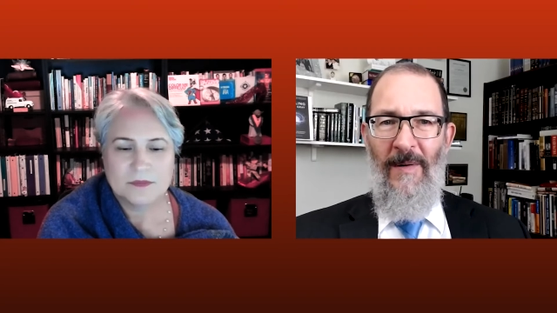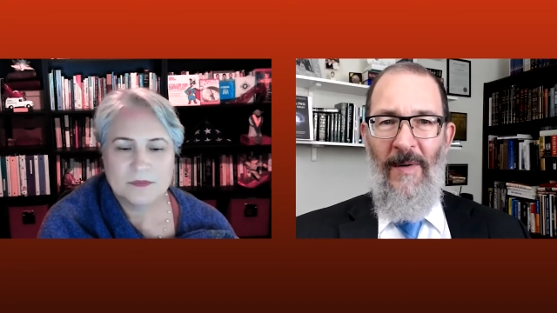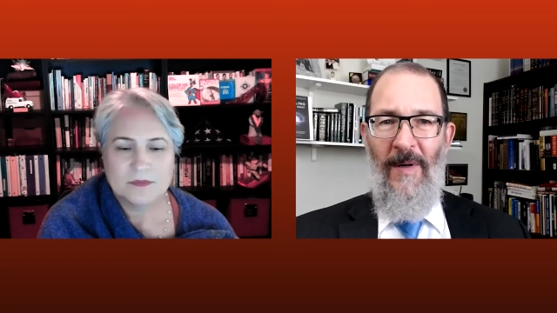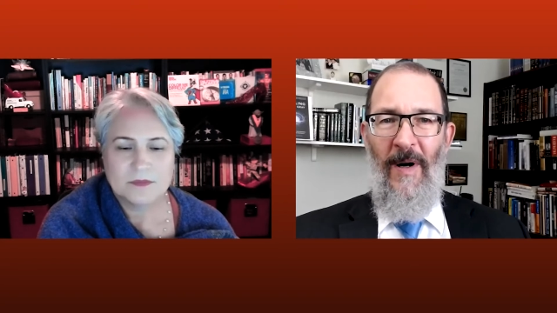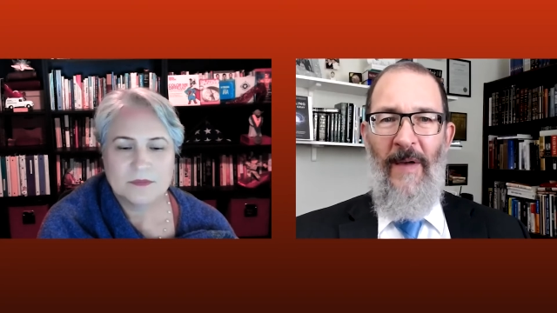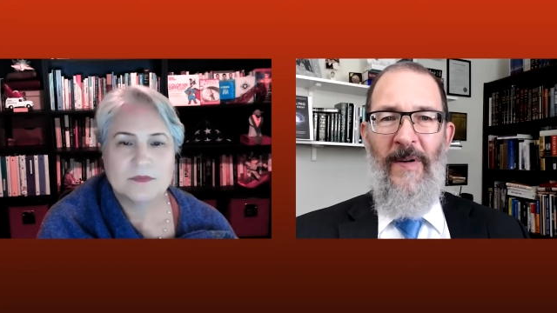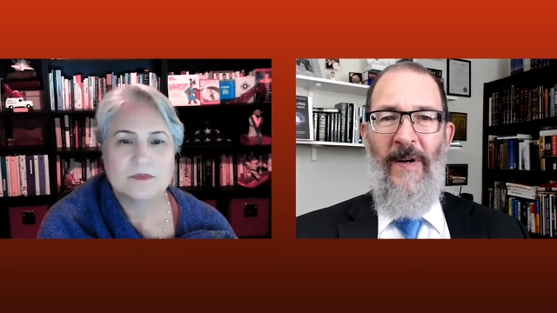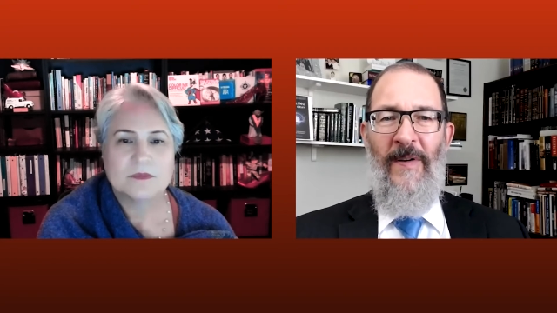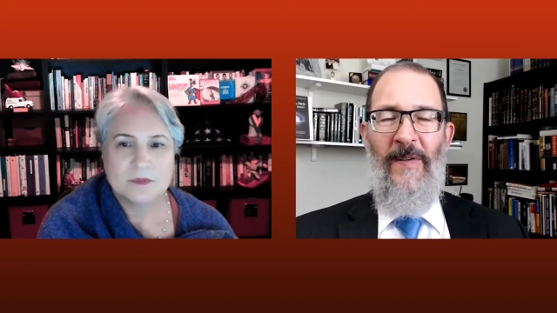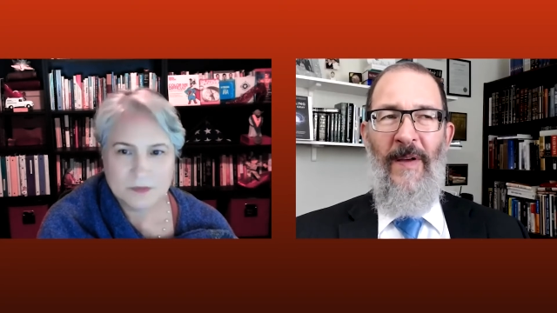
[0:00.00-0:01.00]
Speaker 1: We're causing
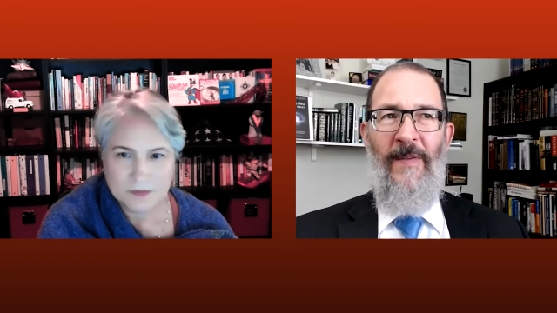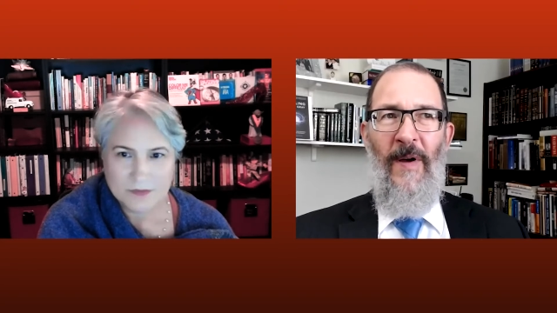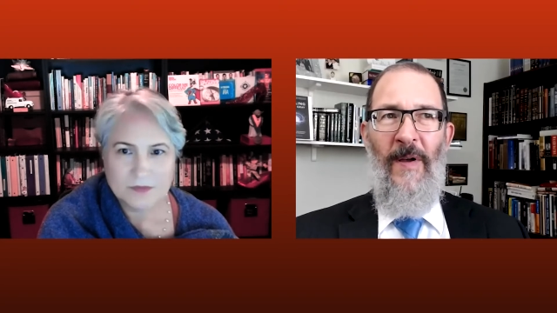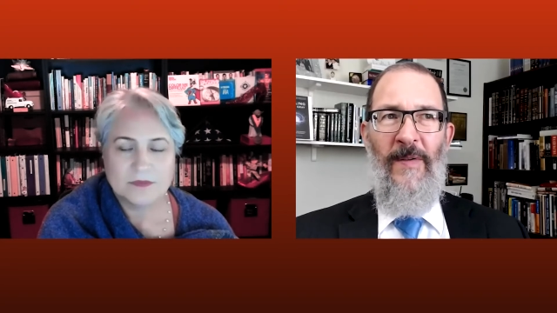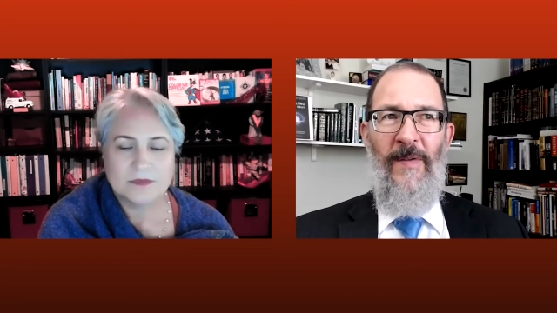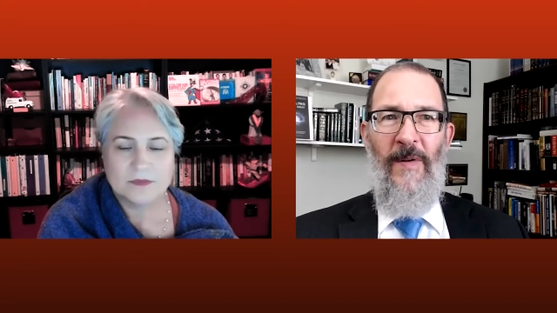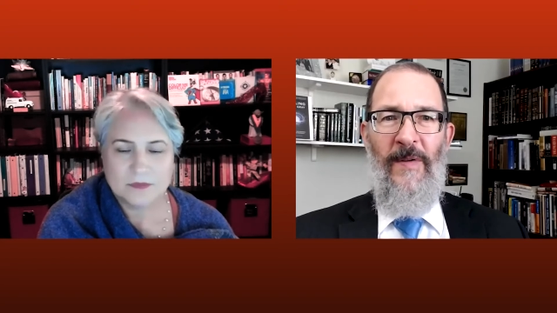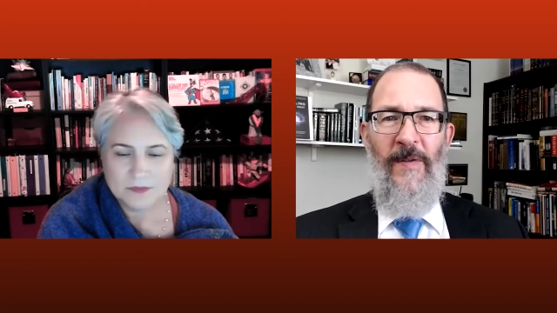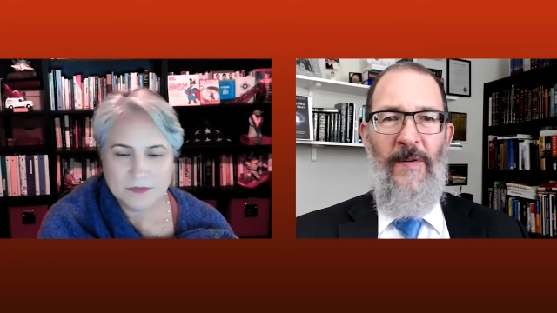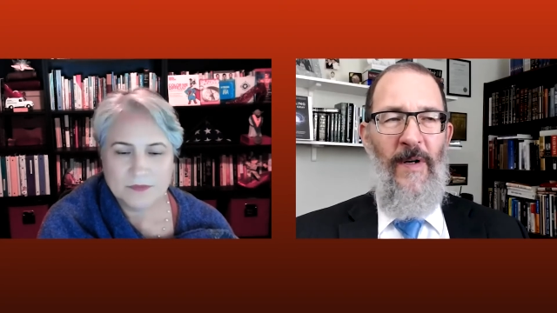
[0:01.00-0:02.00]
ourselves all
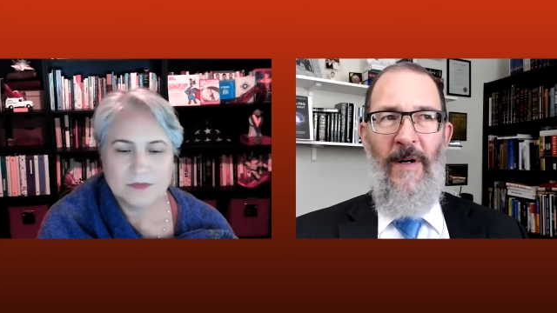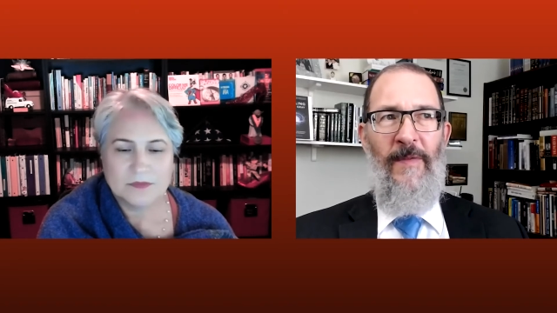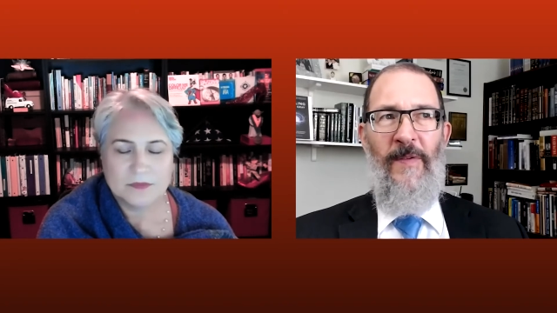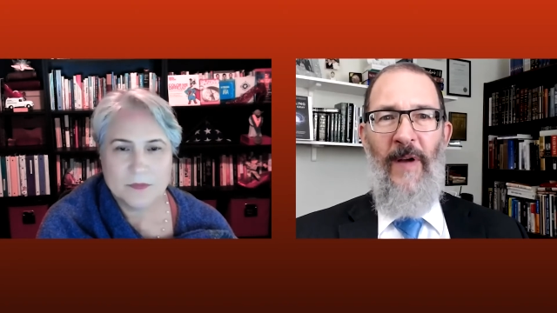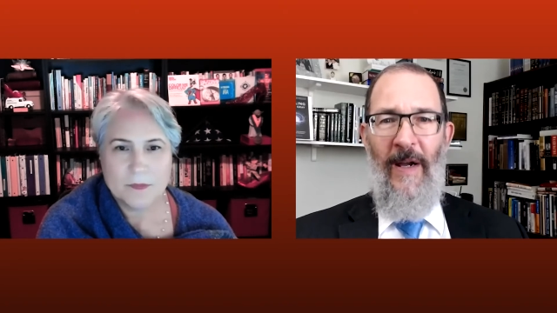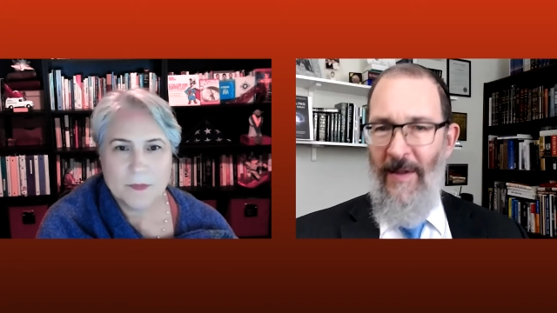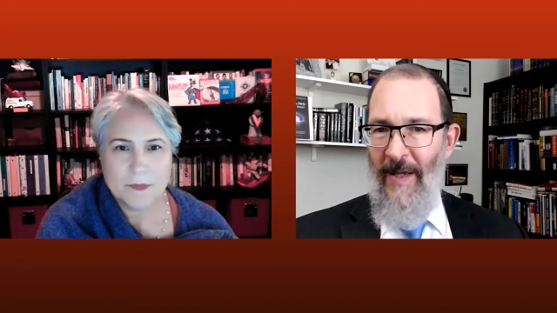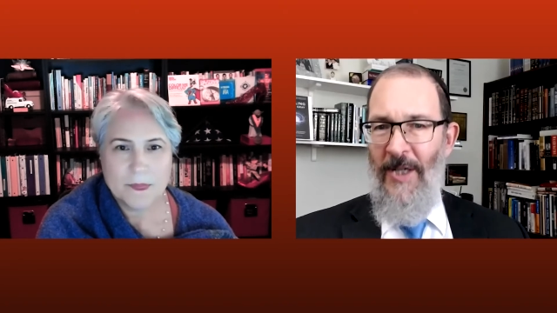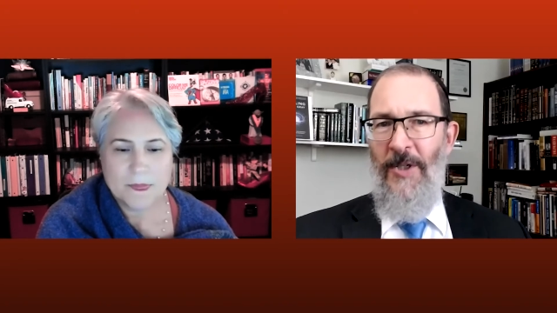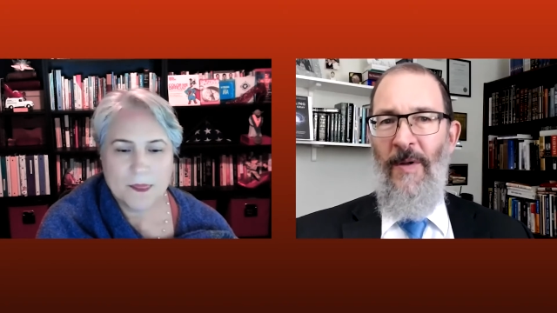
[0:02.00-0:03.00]
sorts of
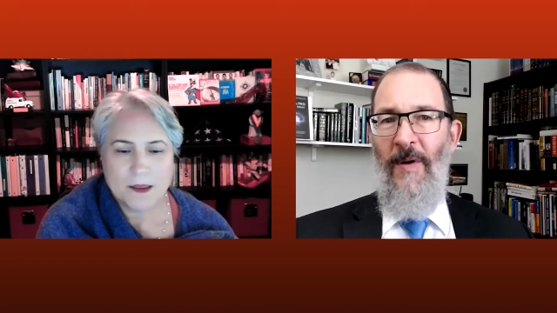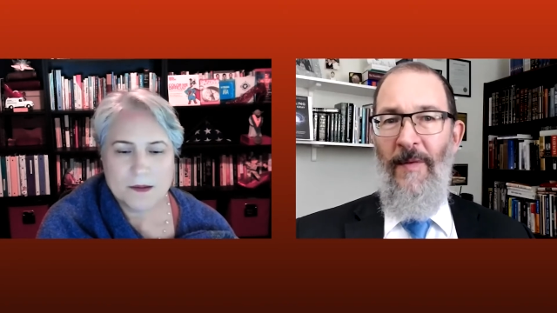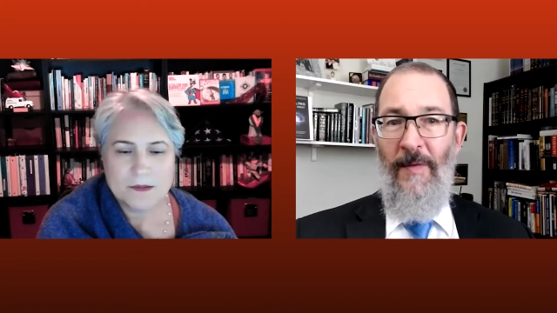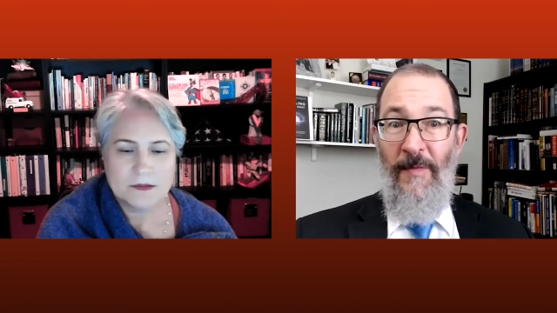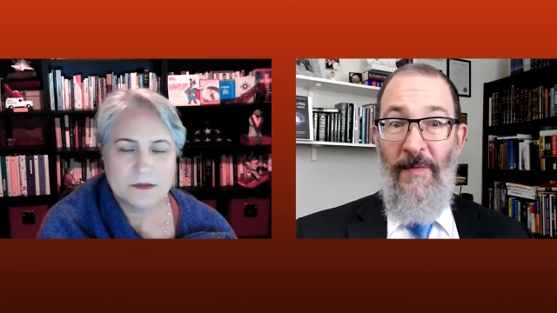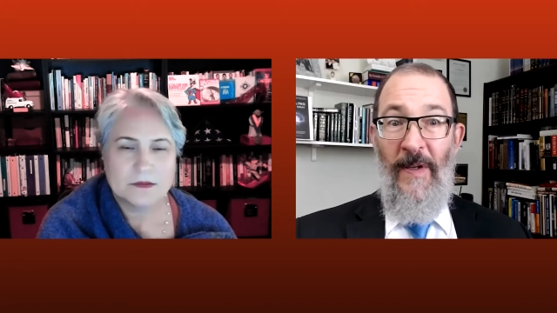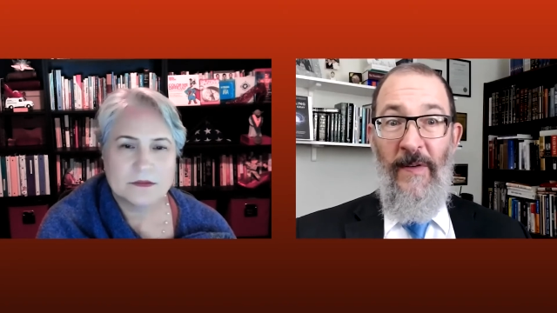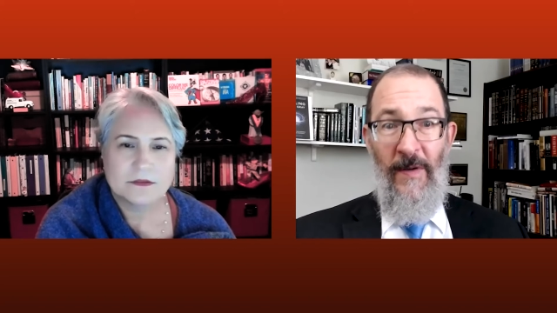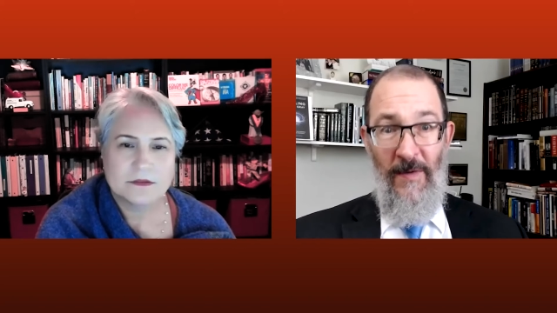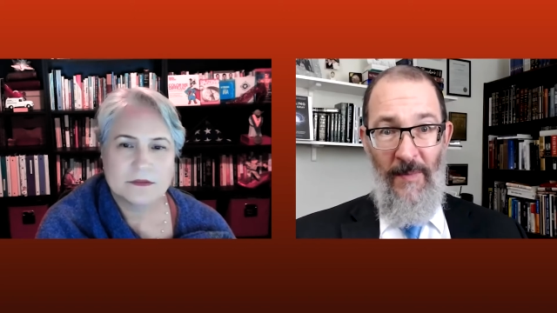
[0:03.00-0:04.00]
psychological and often
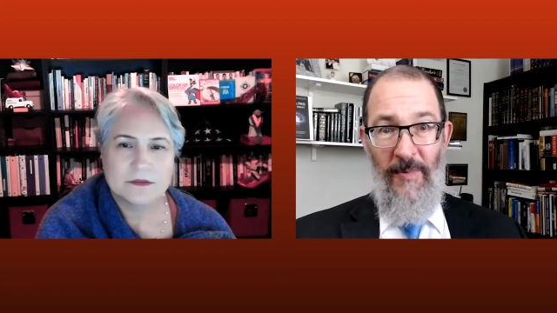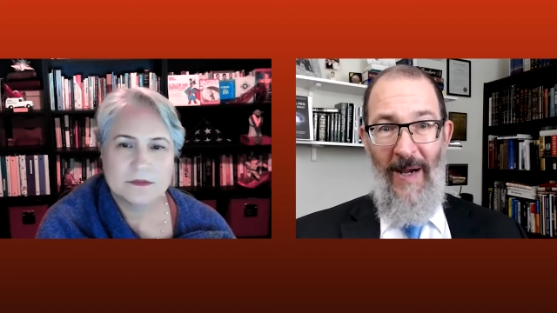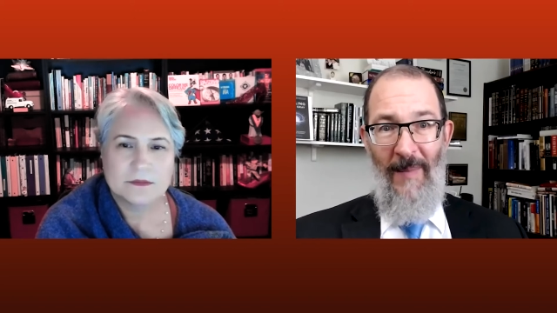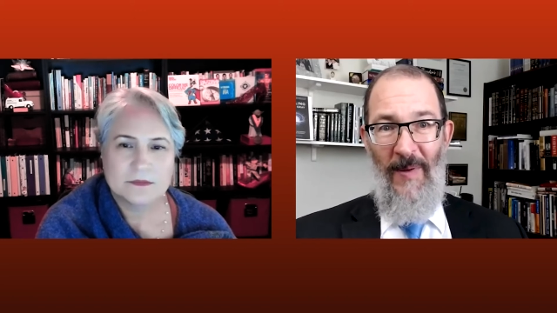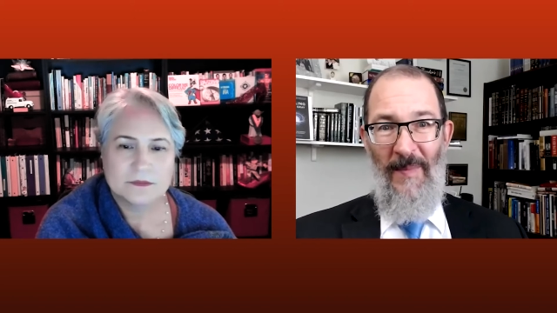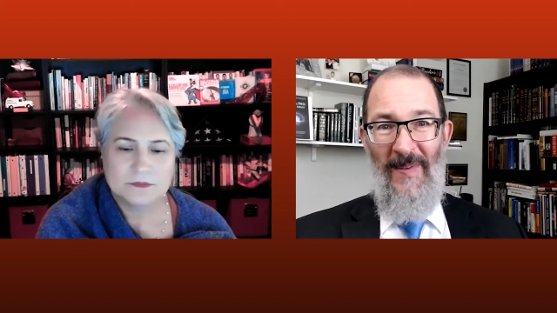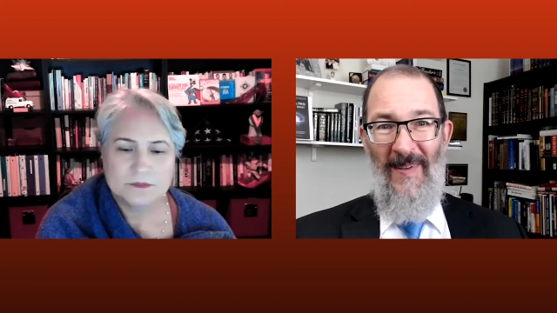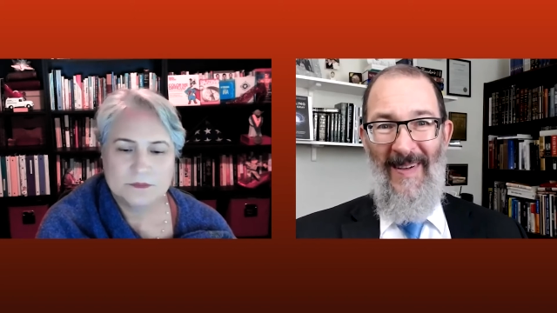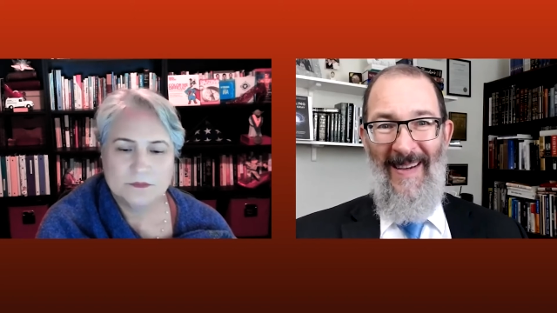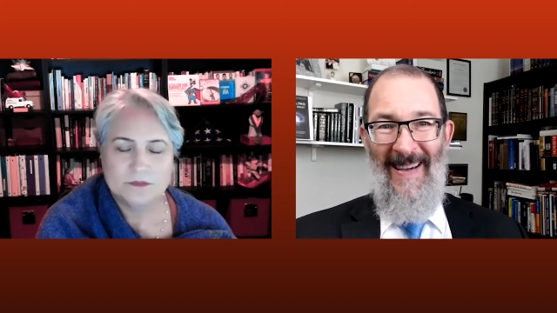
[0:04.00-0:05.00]
physical problems